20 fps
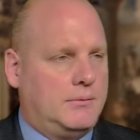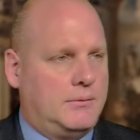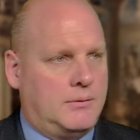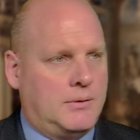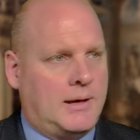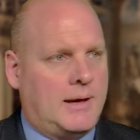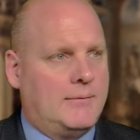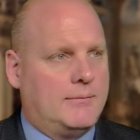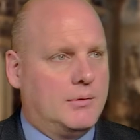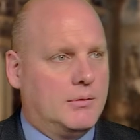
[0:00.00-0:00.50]

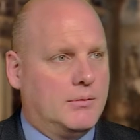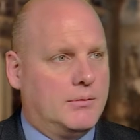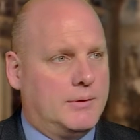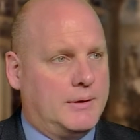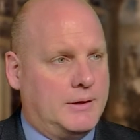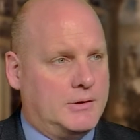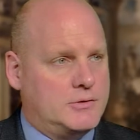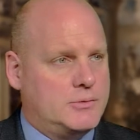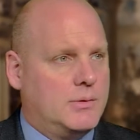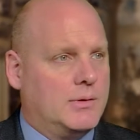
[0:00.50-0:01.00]
have their
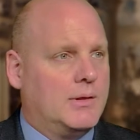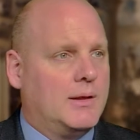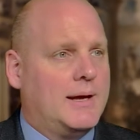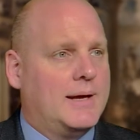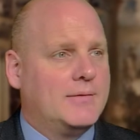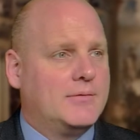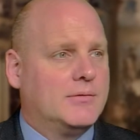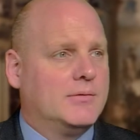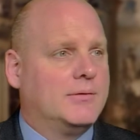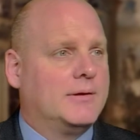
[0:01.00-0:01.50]
issue a
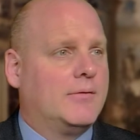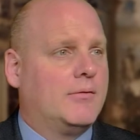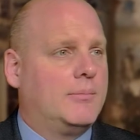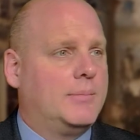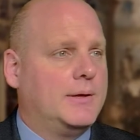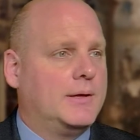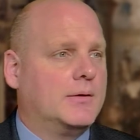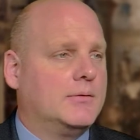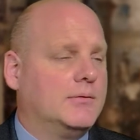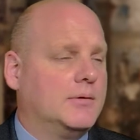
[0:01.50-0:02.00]
license that would
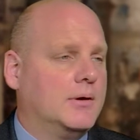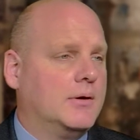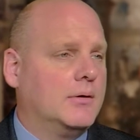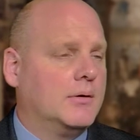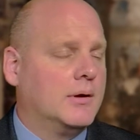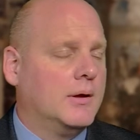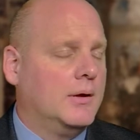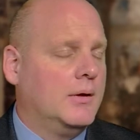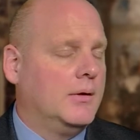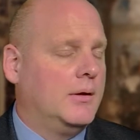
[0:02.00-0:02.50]
be
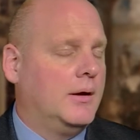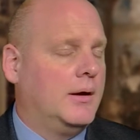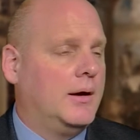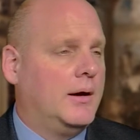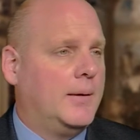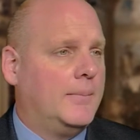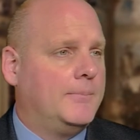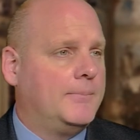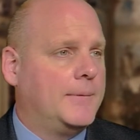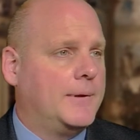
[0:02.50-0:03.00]
considered,
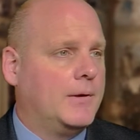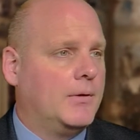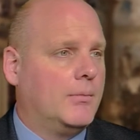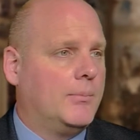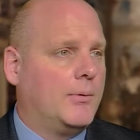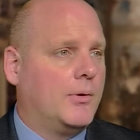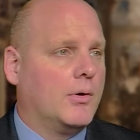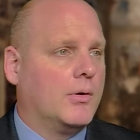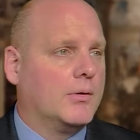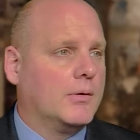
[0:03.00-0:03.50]

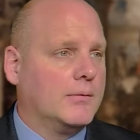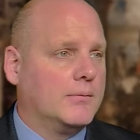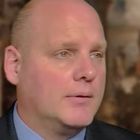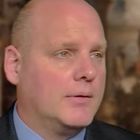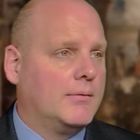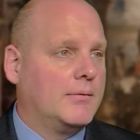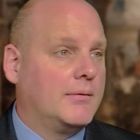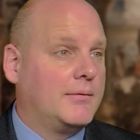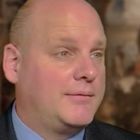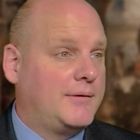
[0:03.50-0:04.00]
part
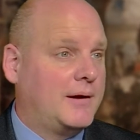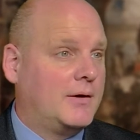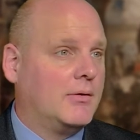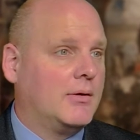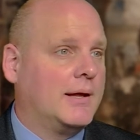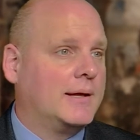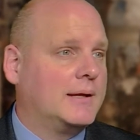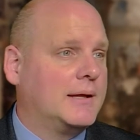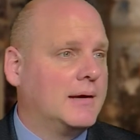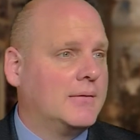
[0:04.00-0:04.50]
of a federal
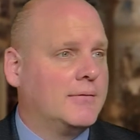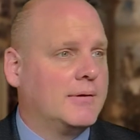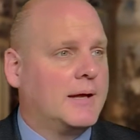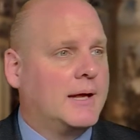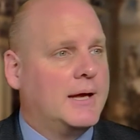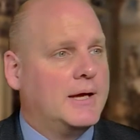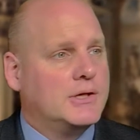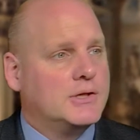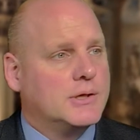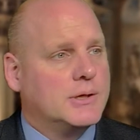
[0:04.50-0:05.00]

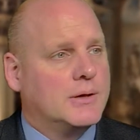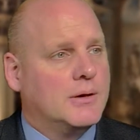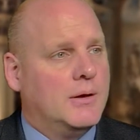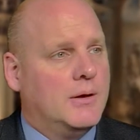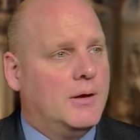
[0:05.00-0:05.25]
identification.